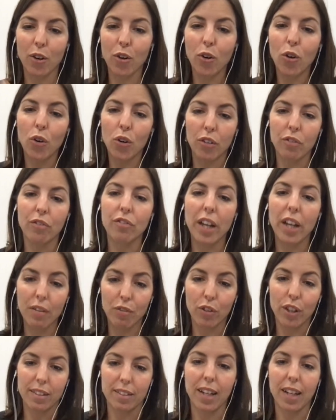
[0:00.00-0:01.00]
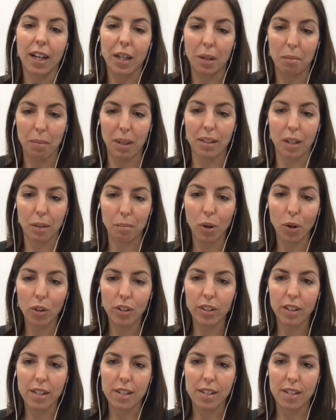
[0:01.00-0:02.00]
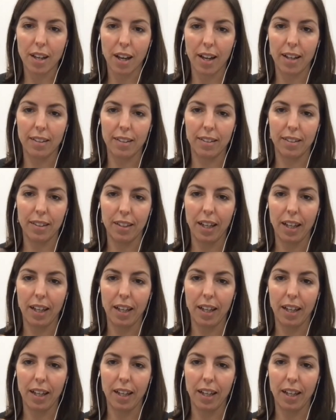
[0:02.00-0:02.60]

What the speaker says: own favorite dark matter models and